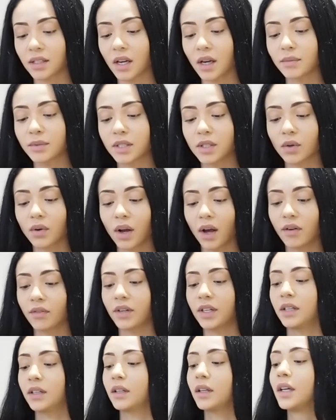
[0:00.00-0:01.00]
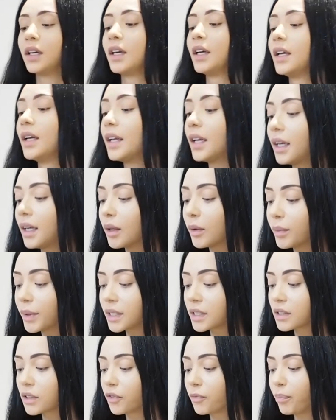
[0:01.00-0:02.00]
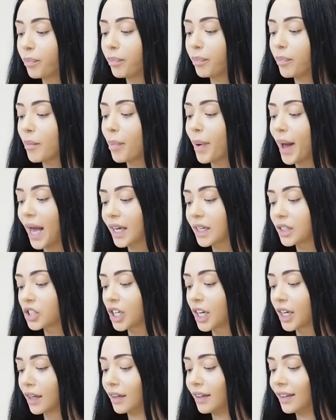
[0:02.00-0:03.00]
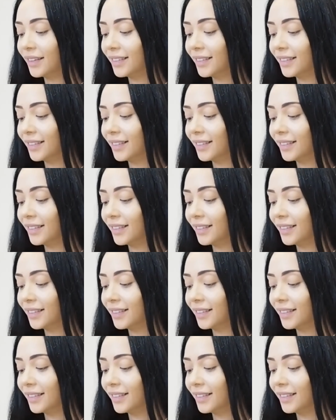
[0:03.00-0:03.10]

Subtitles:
I'm still covered in little bits of packaging.